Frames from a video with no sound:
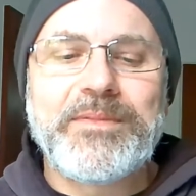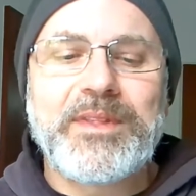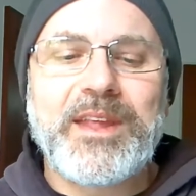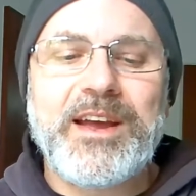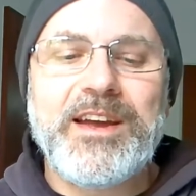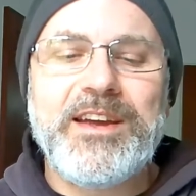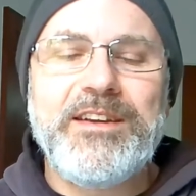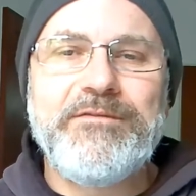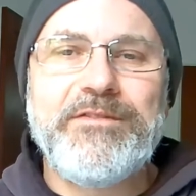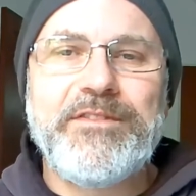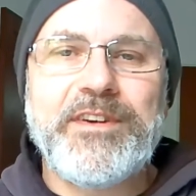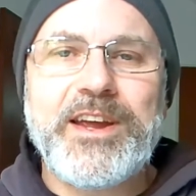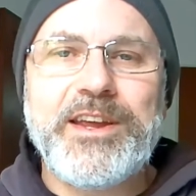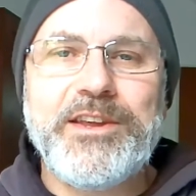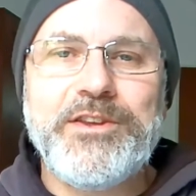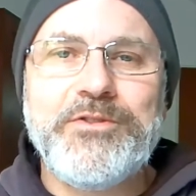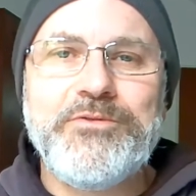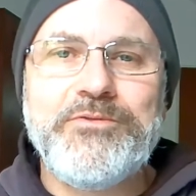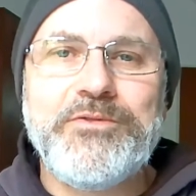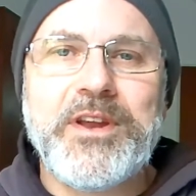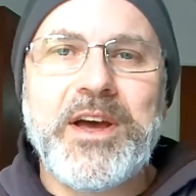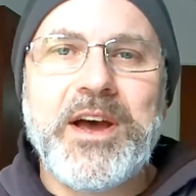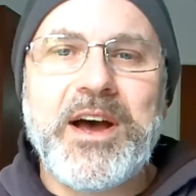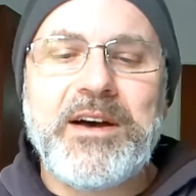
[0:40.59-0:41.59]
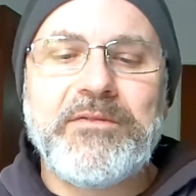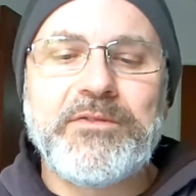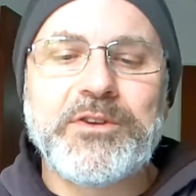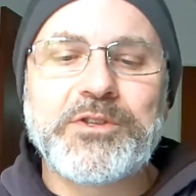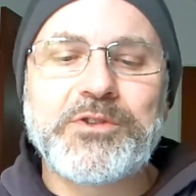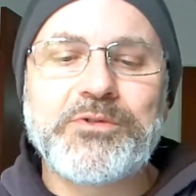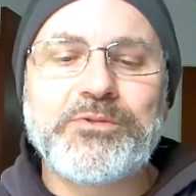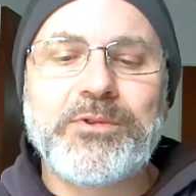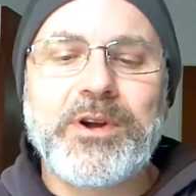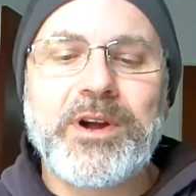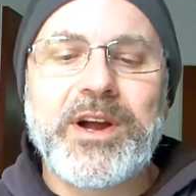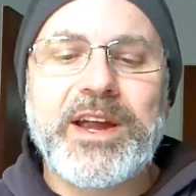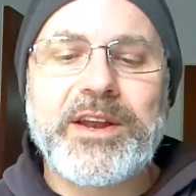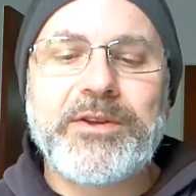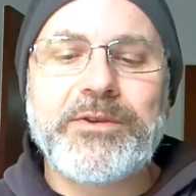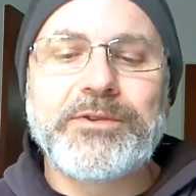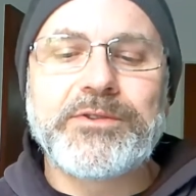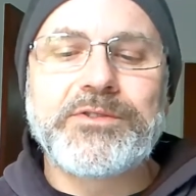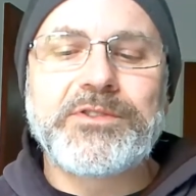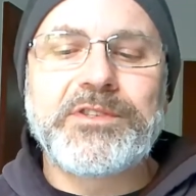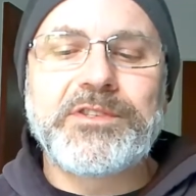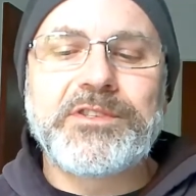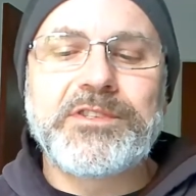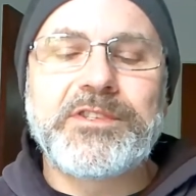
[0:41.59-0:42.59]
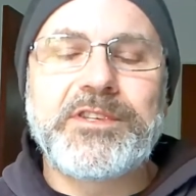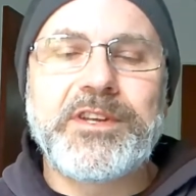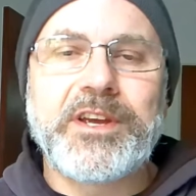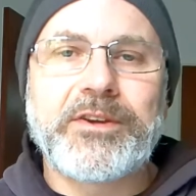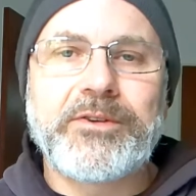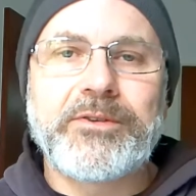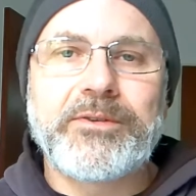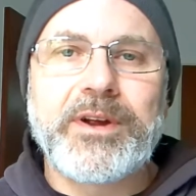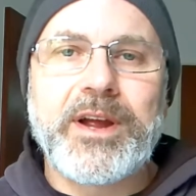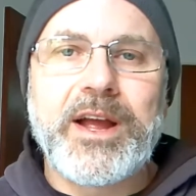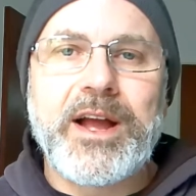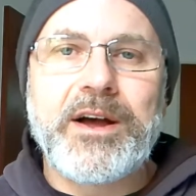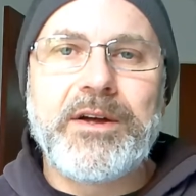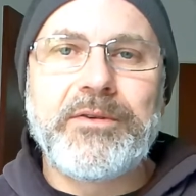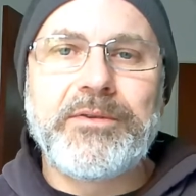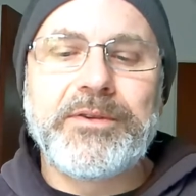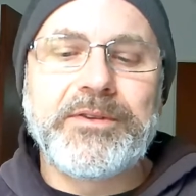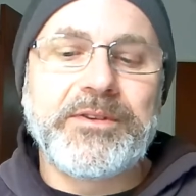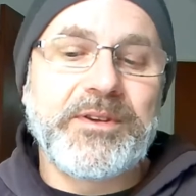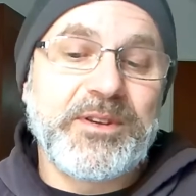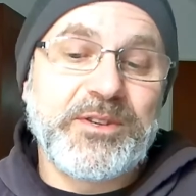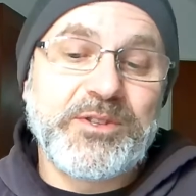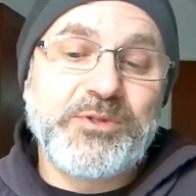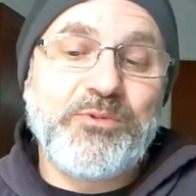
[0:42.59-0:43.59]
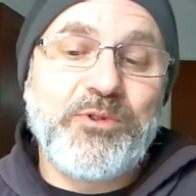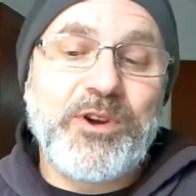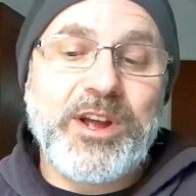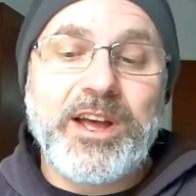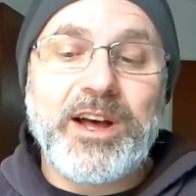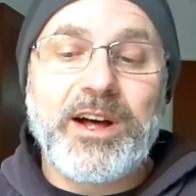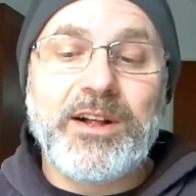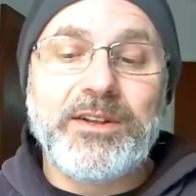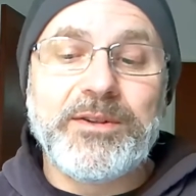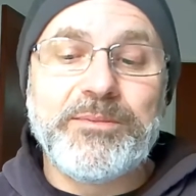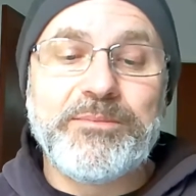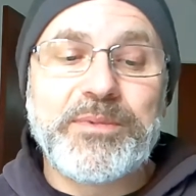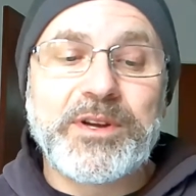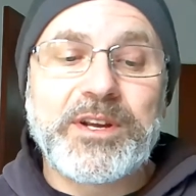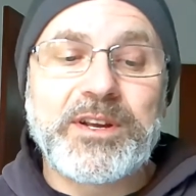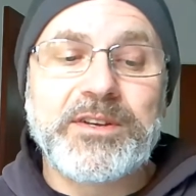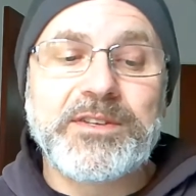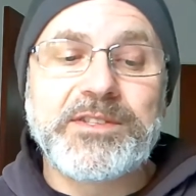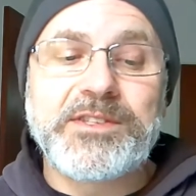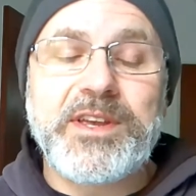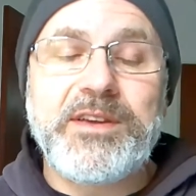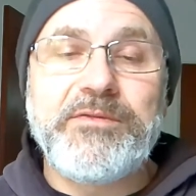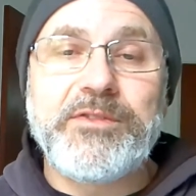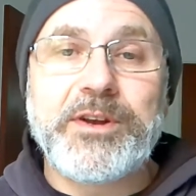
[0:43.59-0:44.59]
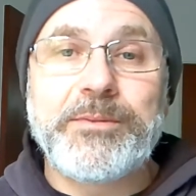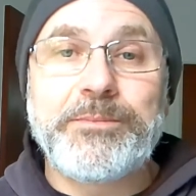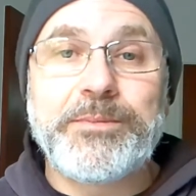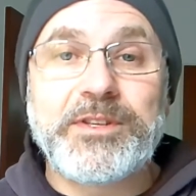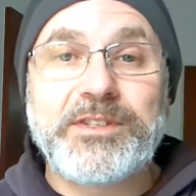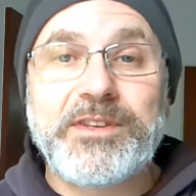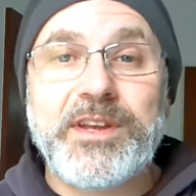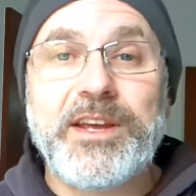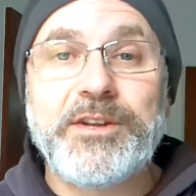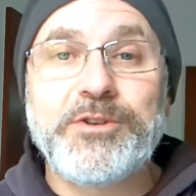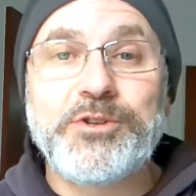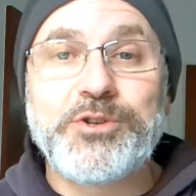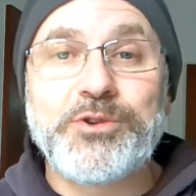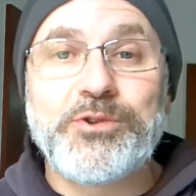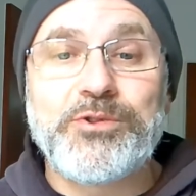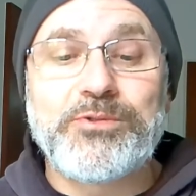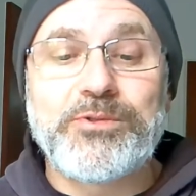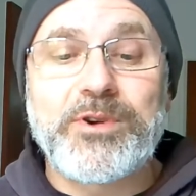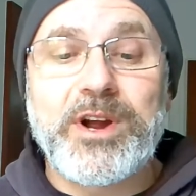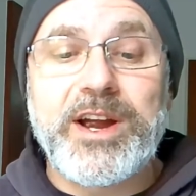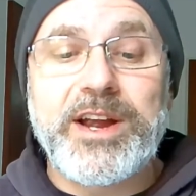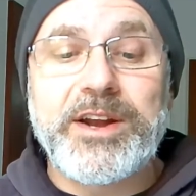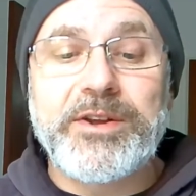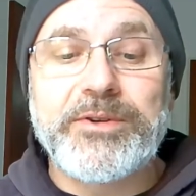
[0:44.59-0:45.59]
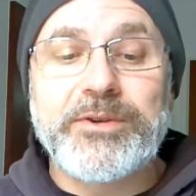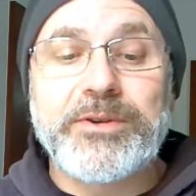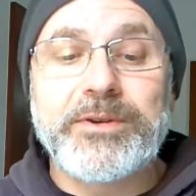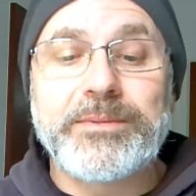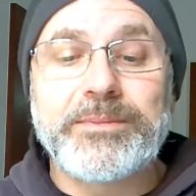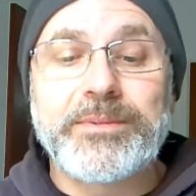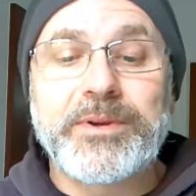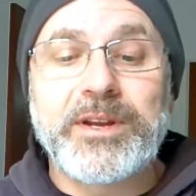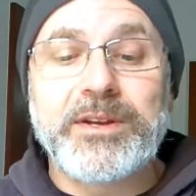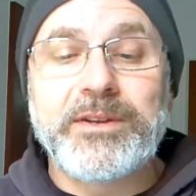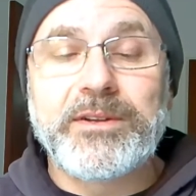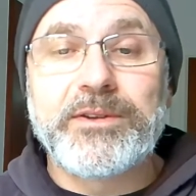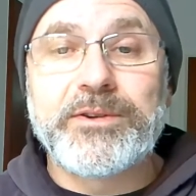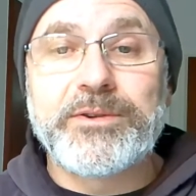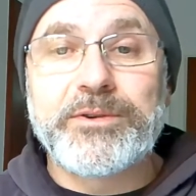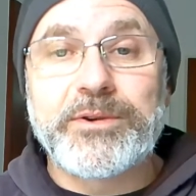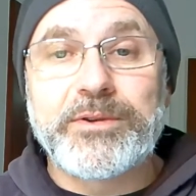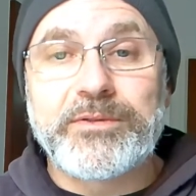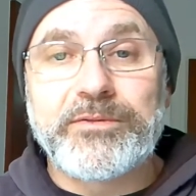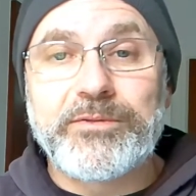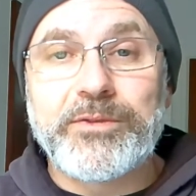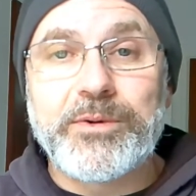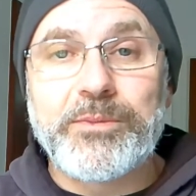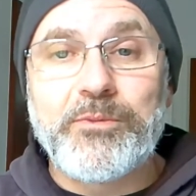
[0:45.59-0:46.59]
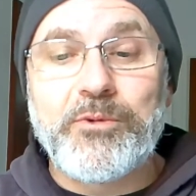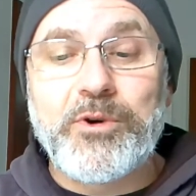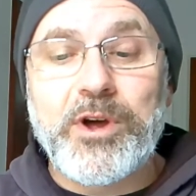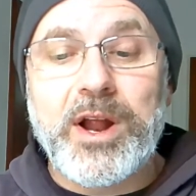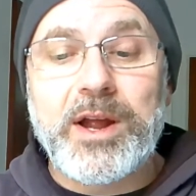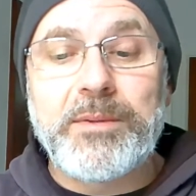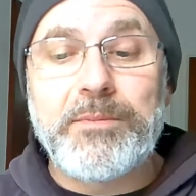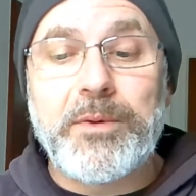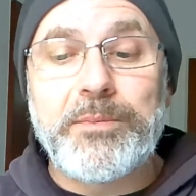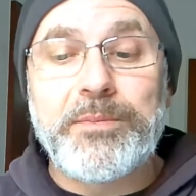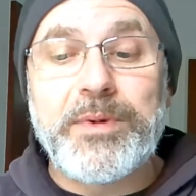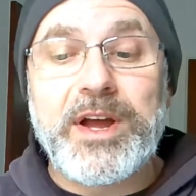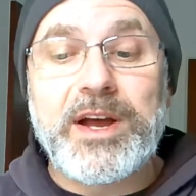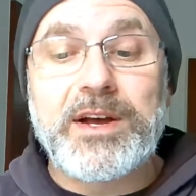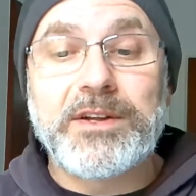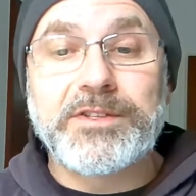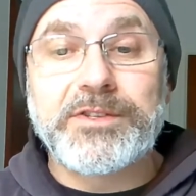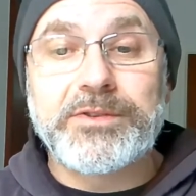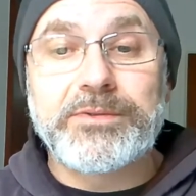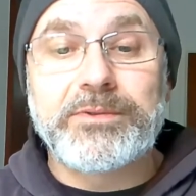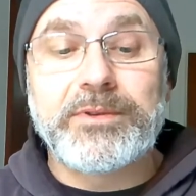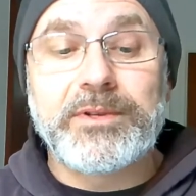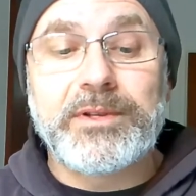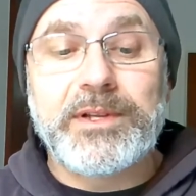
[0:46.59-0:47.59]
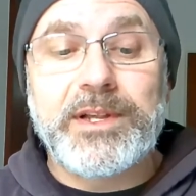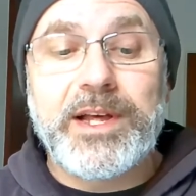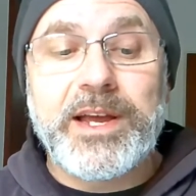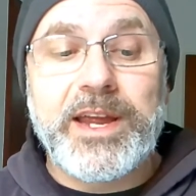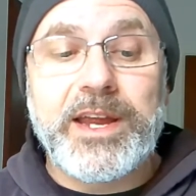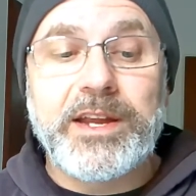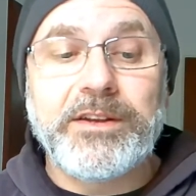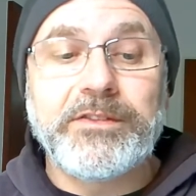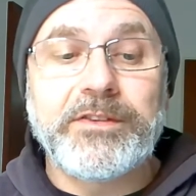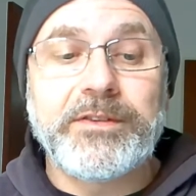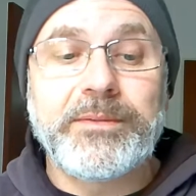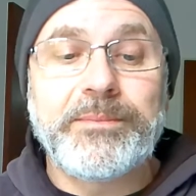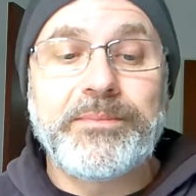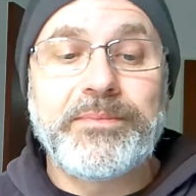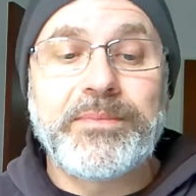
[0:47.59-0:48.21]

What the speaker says: I invite you novice writers to stick around as well, because even a potential writer can learn from what I'm about to relate.